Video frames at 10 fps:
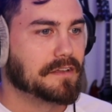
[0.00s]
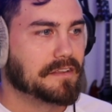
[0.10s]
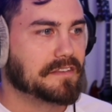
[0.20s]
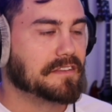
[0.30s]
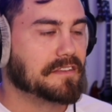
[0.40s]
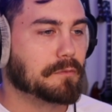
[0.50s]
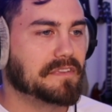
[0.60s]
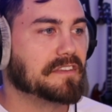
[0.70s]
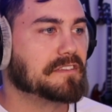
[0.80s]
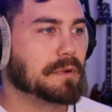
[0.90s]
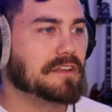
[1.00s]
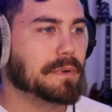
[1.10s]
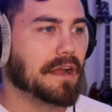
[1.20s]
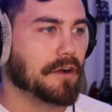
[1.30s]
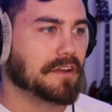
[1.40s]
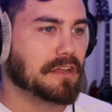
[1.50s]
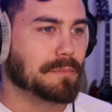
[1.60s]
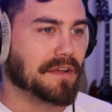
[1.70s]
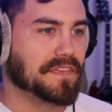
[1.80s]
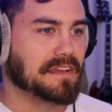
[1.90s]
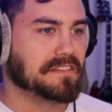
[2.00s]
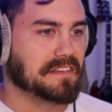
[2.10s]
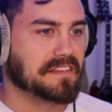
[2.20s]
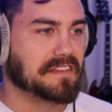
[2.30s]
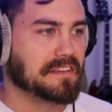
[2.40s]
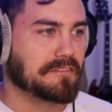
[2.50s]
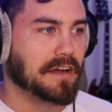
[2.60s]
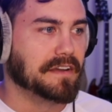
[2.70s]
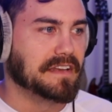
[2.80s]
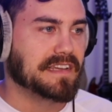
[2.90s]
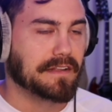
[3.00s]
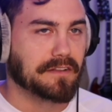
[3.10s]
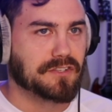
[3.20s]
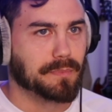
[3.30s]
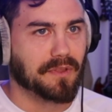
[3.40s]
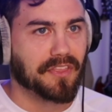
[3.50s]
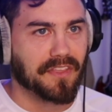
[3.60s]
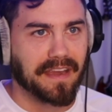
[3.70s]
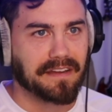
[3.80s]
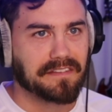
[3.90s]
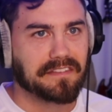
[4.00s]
Since when do we argue about the existence of unintelligible things?